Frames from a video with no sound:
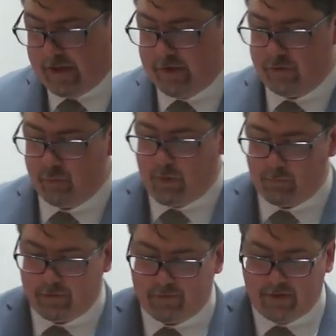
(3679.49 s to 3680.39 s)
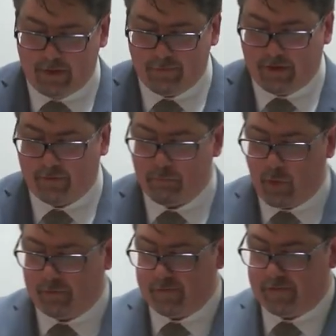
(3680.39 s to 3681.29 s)
into what was deemed its
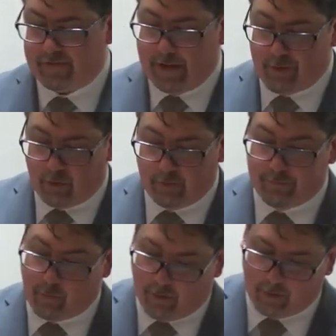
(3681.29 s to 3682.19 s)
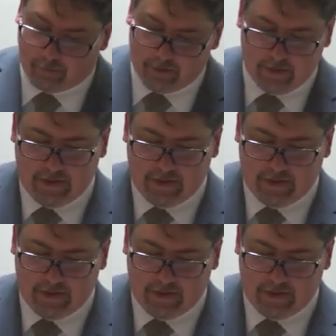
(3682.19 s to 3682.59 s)
most seminal form,